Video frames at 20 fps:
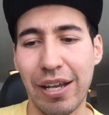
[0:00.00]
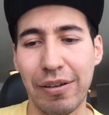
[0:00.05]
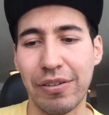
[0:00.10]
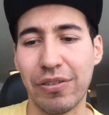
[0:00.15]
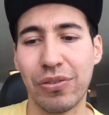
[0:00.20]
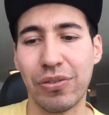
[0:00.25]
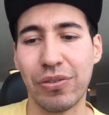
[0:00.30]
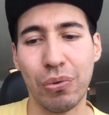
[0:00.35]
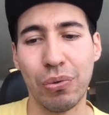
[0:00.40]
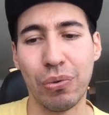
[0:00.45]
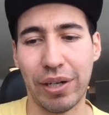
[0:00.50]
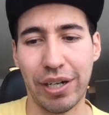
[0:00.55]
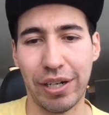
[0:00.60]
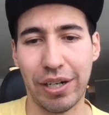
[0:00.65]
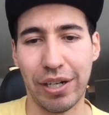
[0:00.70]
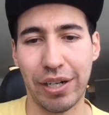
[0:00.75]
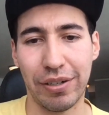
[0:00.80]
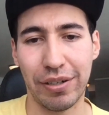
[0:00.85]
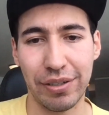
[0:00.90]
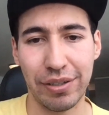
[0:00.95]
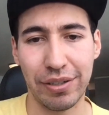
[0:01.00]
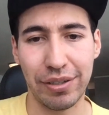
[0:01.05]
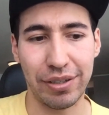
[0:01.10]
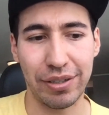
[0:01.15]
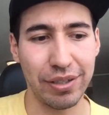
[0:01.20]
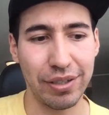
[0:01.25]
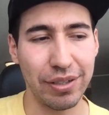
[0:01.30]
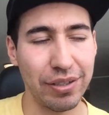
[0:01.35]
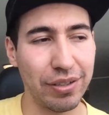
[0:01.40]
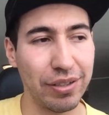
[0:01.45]
they're gonna do
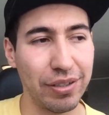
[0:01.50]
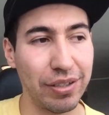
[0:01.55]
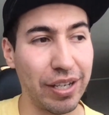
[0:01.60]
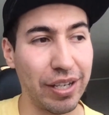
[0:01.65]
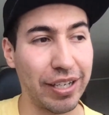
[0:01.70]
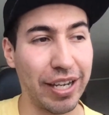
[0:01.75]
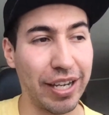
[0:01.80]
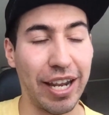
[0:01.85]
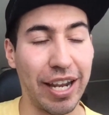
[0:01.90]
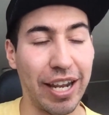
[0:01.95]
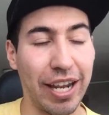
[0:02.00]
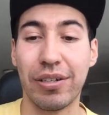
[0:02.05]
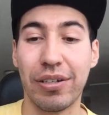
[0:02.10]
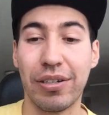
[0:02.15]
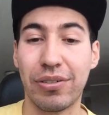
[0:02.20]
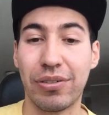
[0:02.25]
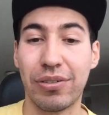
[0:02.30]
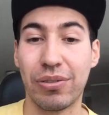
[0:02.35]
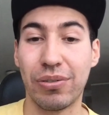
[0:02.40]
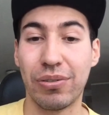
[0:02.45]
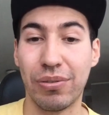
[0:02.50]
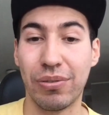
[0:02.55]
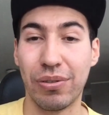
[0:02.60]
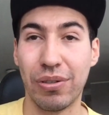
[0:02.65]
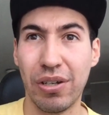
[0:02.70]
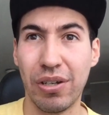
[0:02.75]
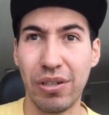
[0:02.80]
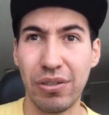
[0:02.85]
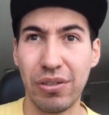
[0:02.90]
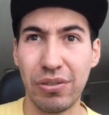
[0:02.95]
whatever they can
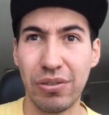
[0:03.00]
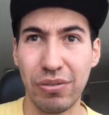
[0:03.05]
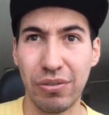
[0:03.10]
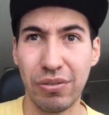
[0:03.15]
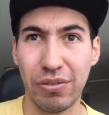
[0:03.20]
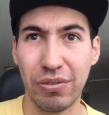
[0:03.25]
to